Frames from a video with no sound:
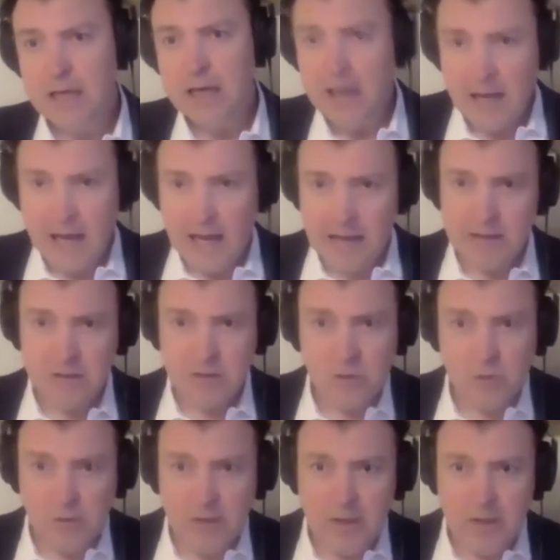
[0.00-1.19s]
And the
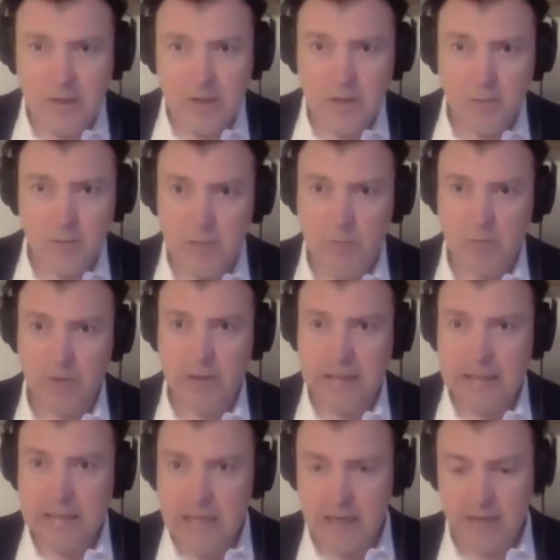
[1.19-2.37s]
story that people
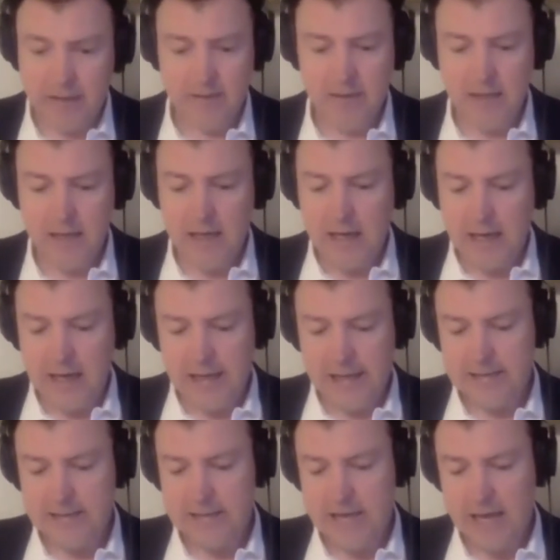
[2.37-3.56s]
learn is
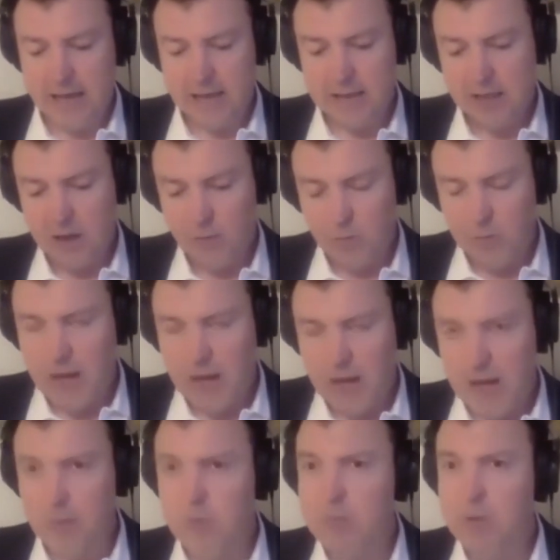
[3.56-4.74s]
that Black
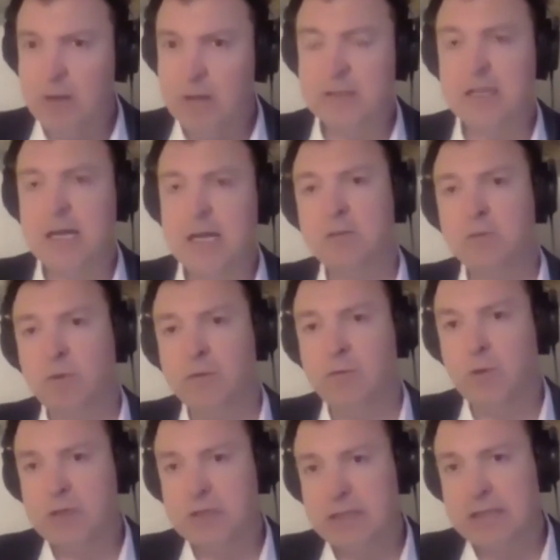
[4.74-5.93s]
people in the States were forced to
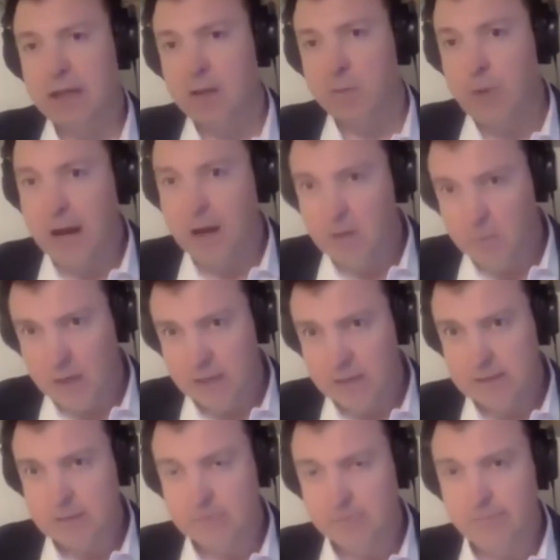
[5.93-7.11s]
sit at the back of the bus,
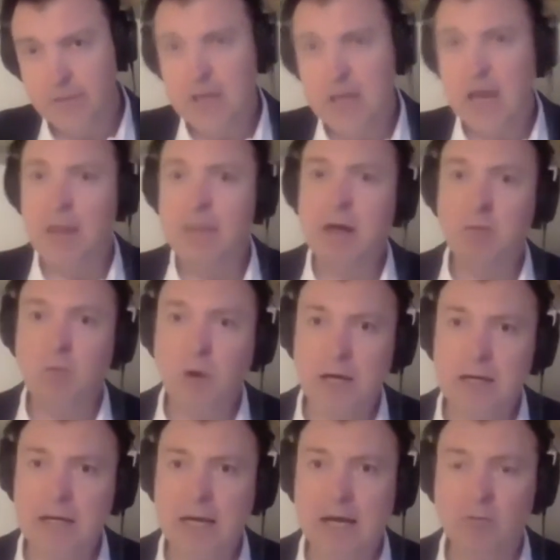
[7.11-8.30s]
and then one
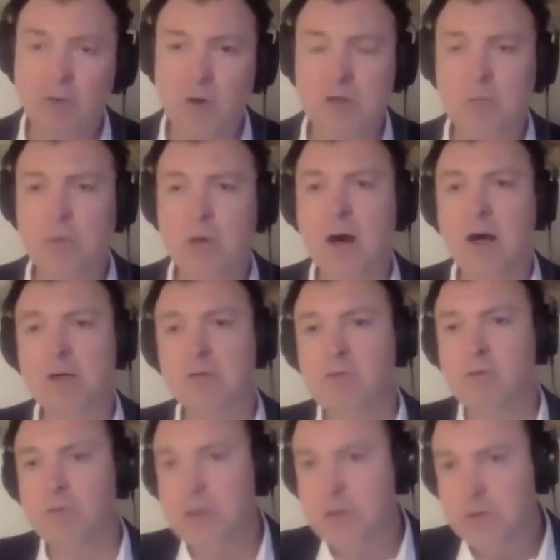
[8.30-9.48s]
day Rosa Parks
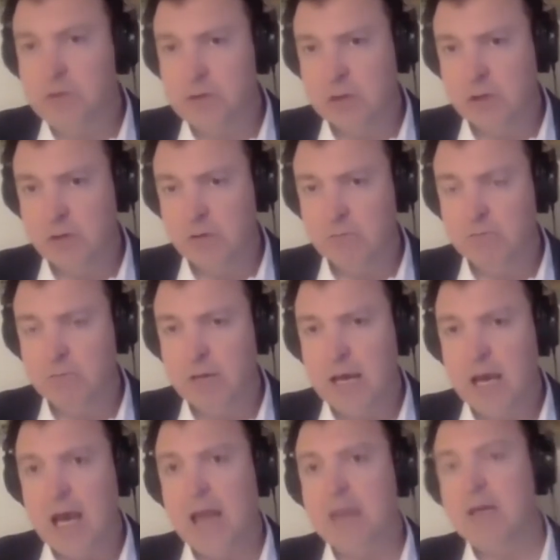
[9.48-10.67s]
refused to,
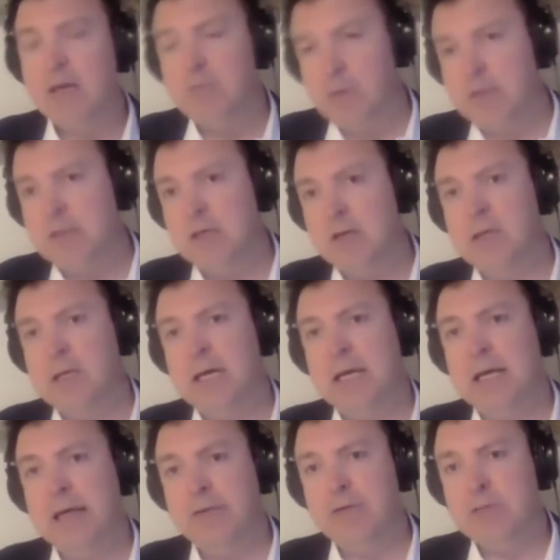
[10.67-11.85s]
and then Martin Luther King
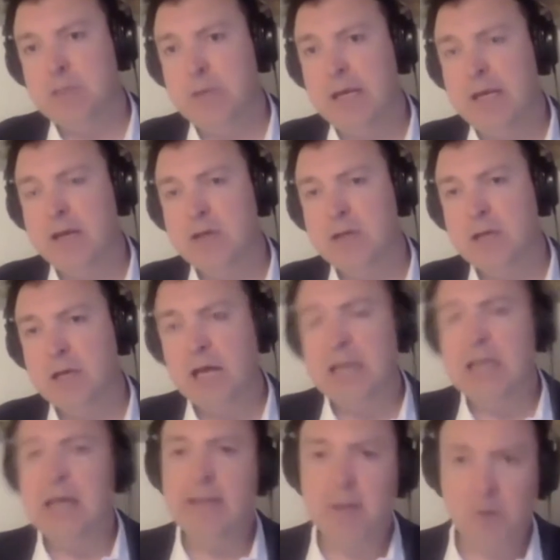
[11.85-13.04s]
gave a speech, and
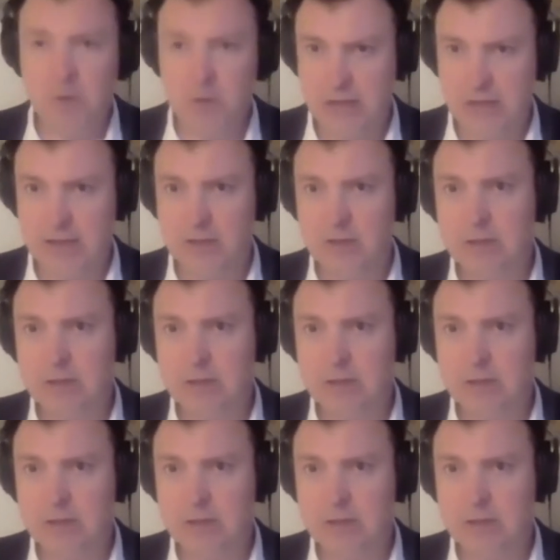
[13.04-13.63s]
then the law changed.